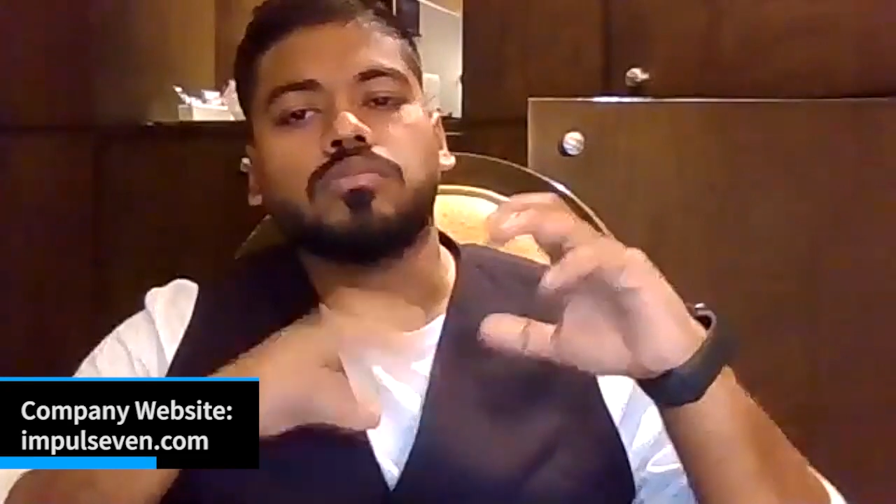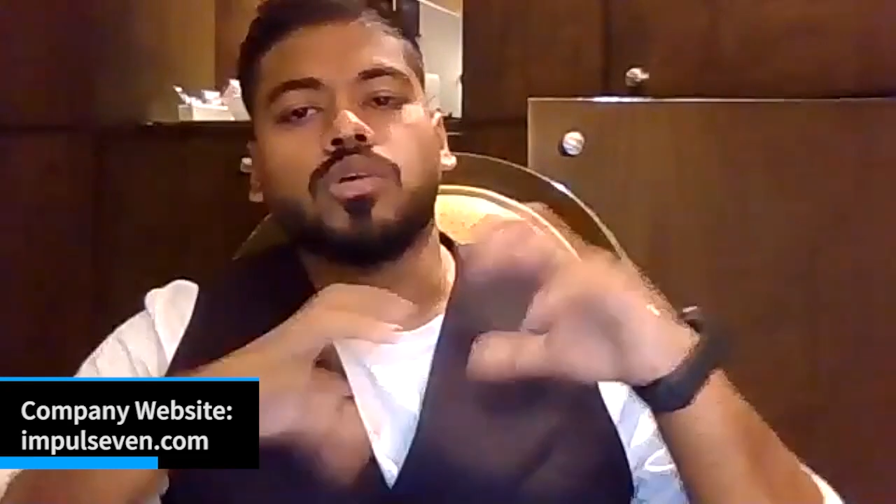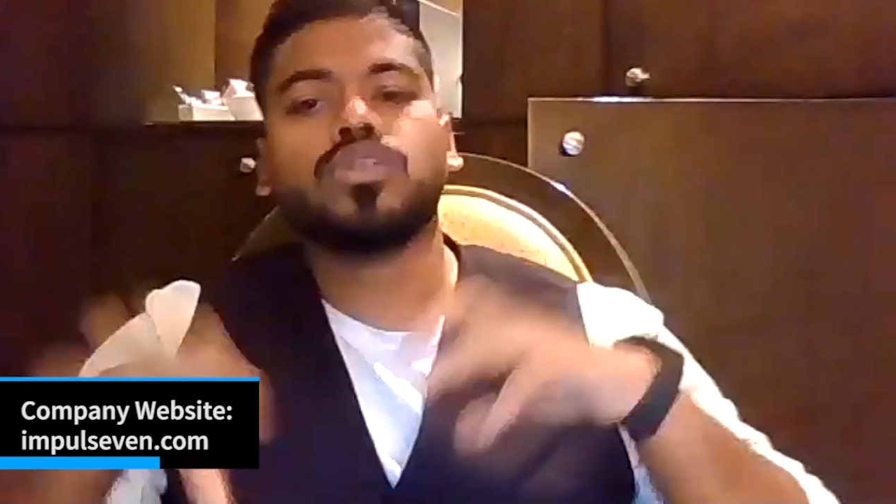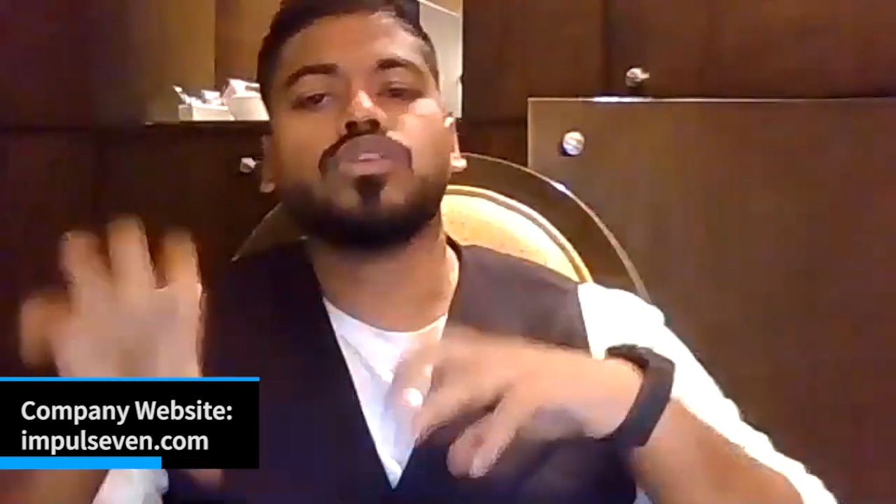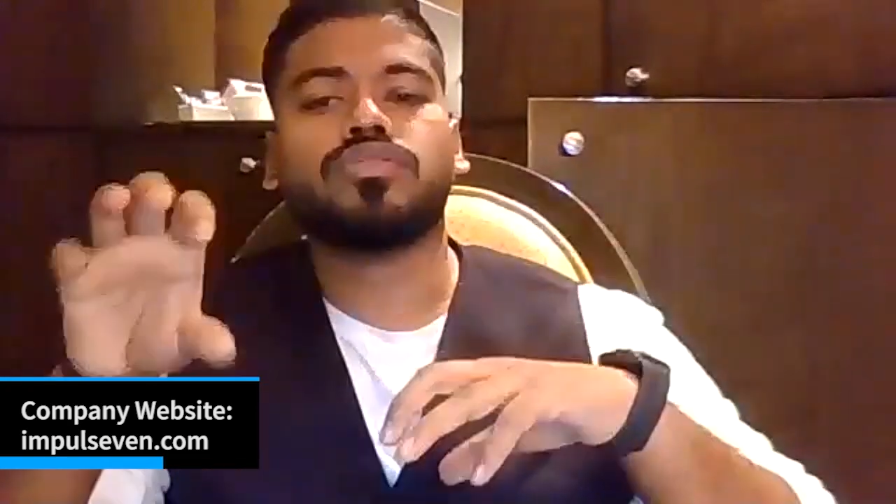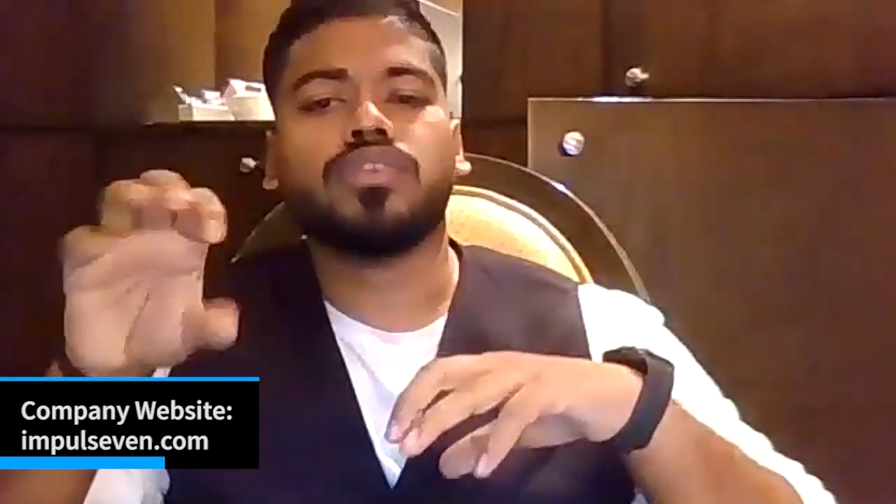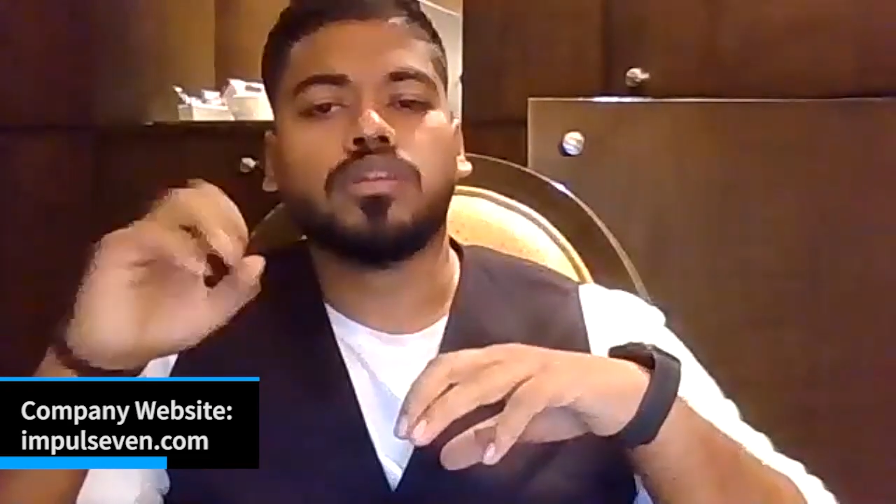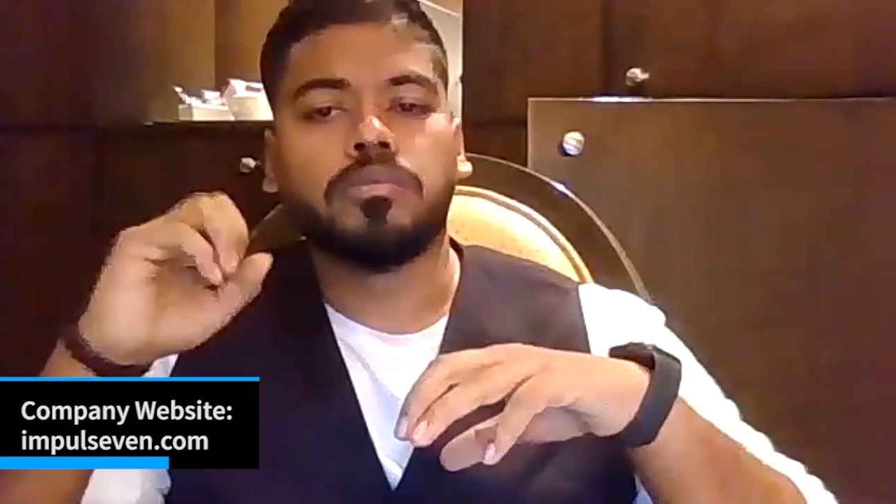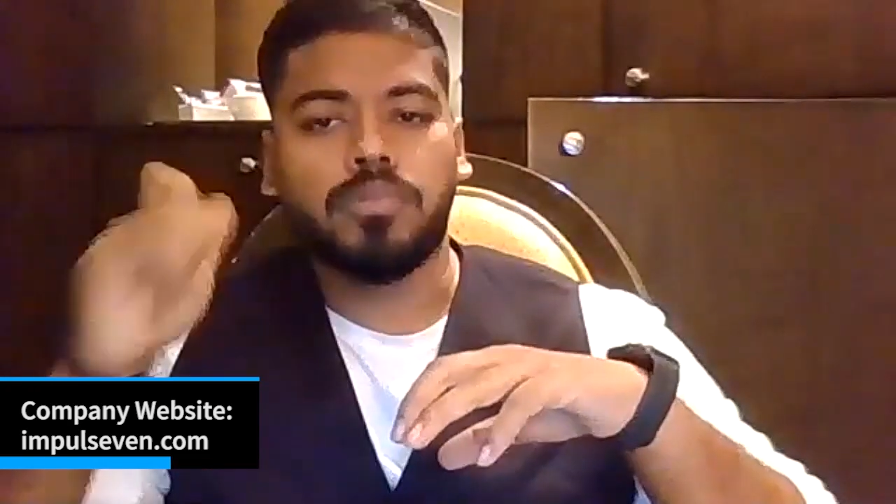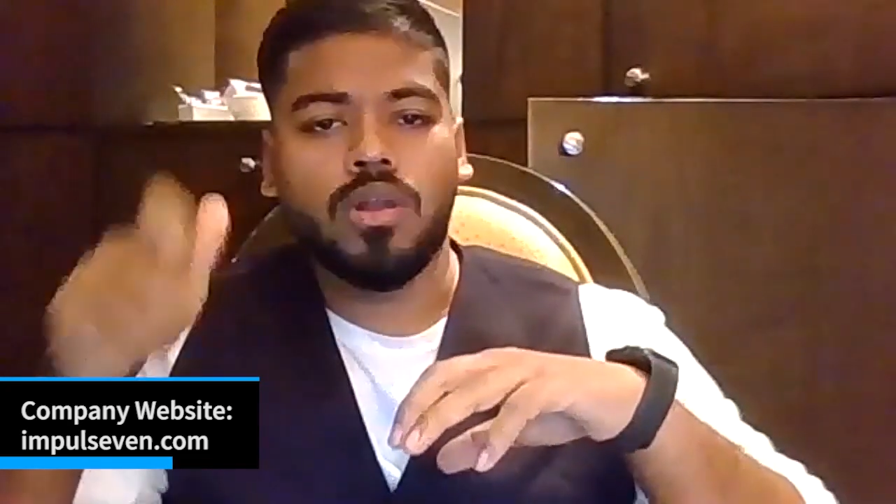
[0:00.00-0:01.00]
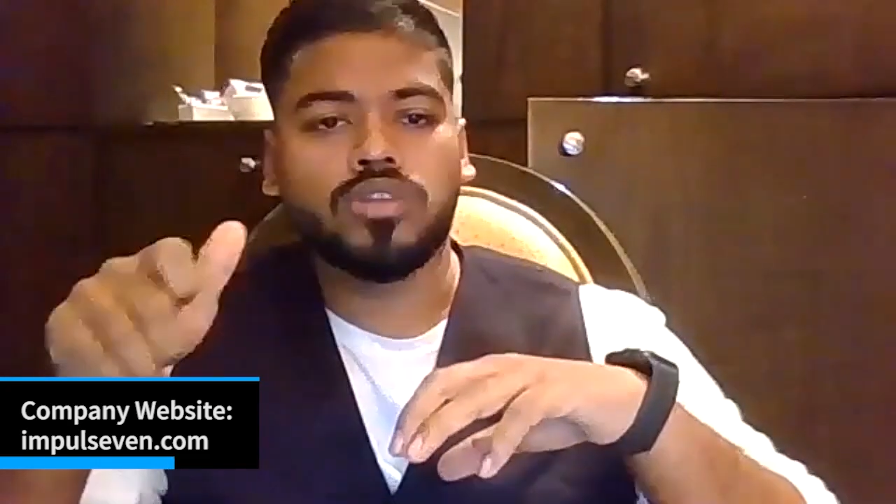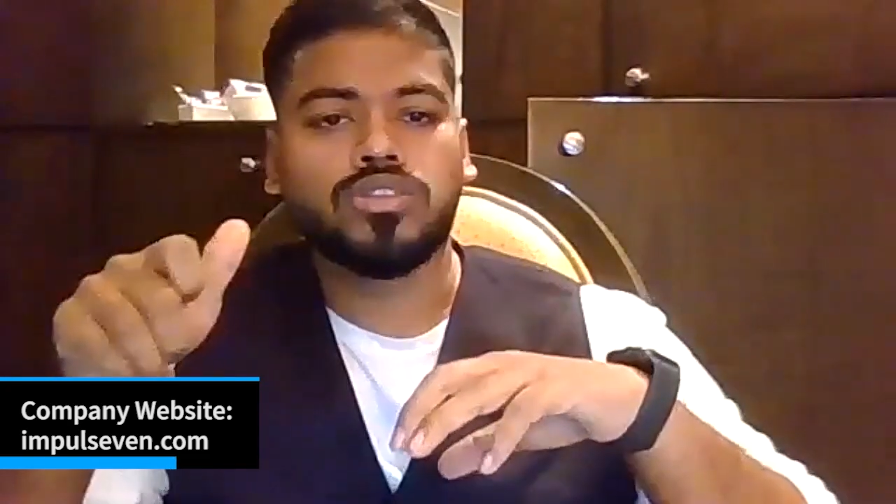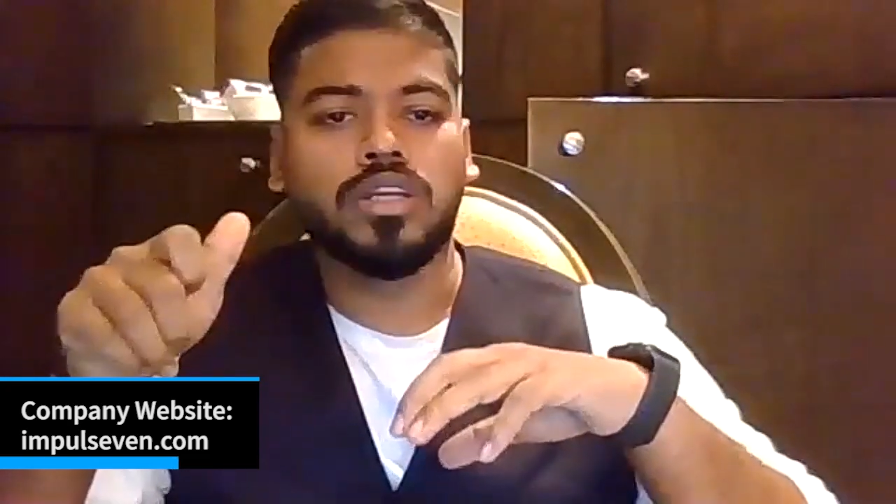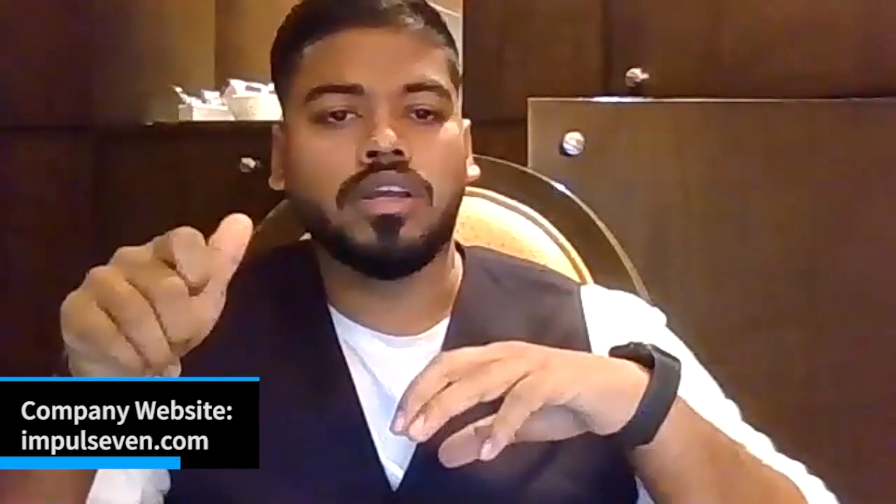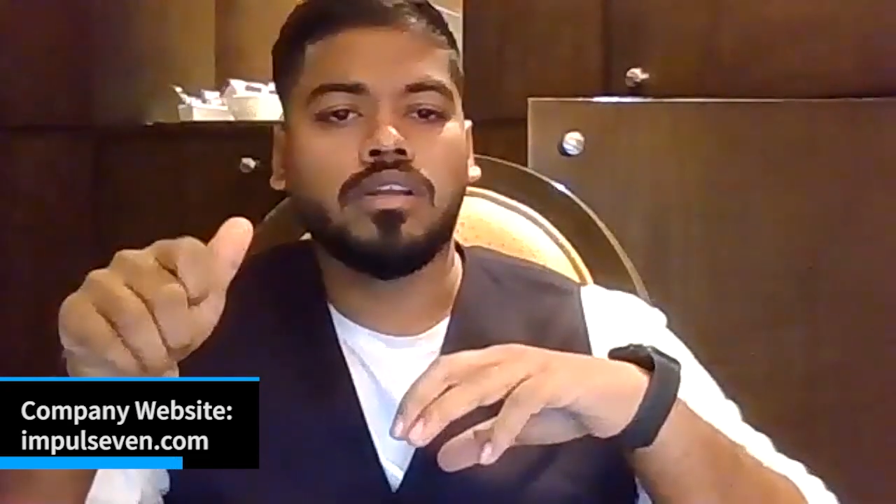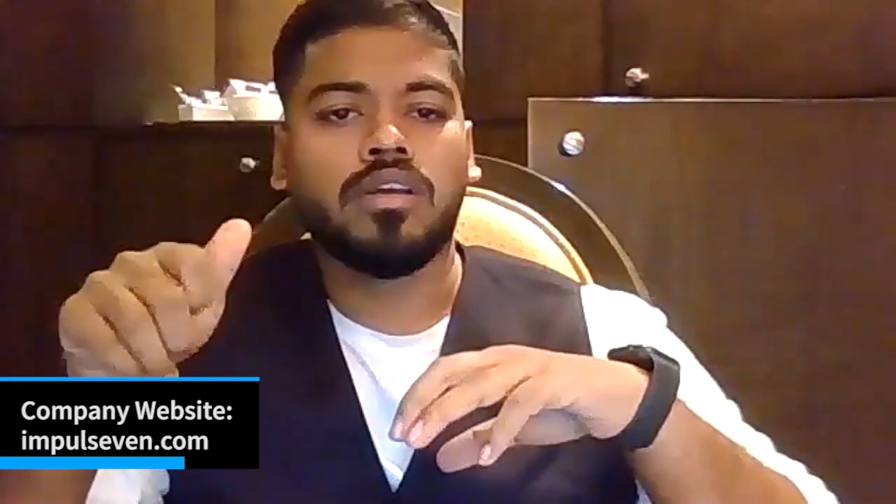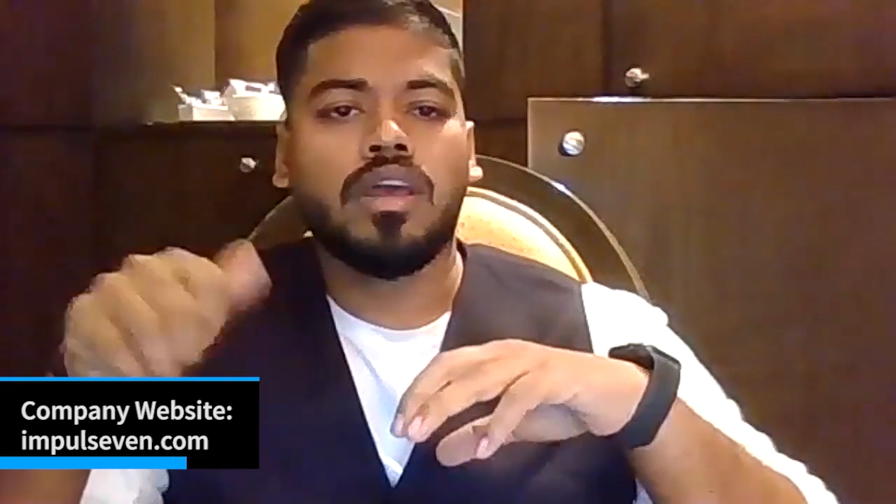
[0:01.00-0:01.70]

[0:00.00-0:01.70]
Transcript: know module from the blockchain